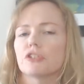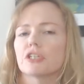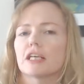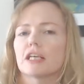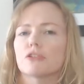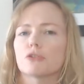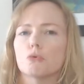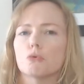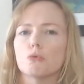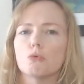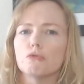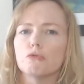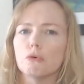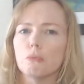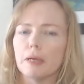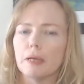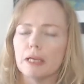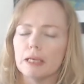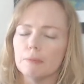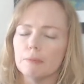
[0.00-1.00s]
against awful
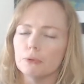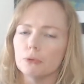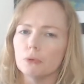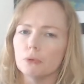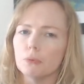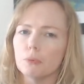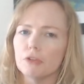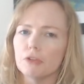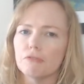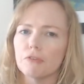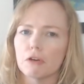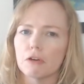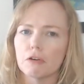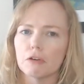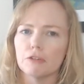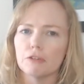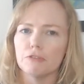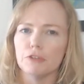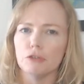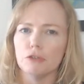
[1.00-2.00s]
people with very
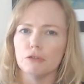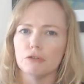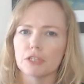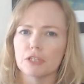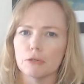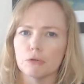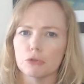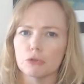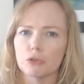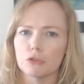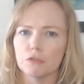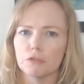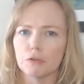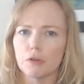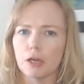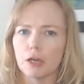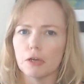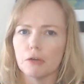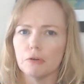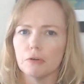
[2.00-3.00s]
few skills of your
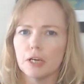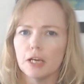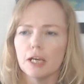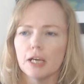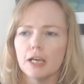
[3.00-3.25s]
own,